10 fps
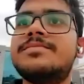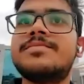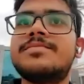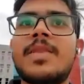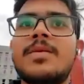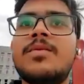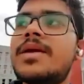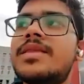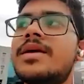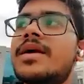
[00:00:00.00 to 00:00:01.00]

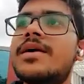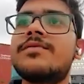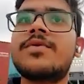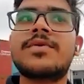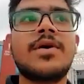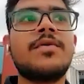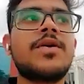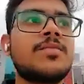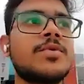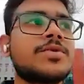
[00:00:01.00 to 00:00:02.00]
Ma'am, I think I have
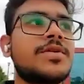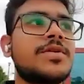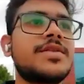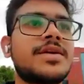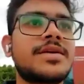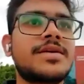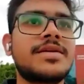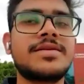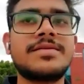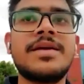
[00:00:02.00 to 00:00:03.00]
covered almost everything.
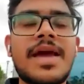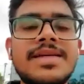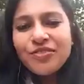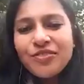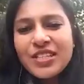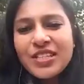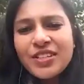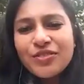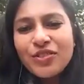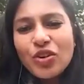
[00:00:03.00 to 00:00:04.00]
As it's
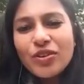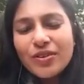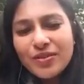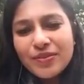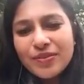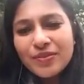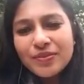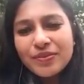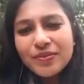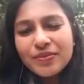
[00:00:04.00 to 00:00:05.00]
been only a month, I have
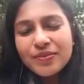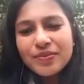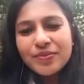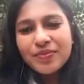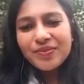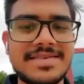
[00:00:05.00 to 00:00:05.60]
covered everything, I think.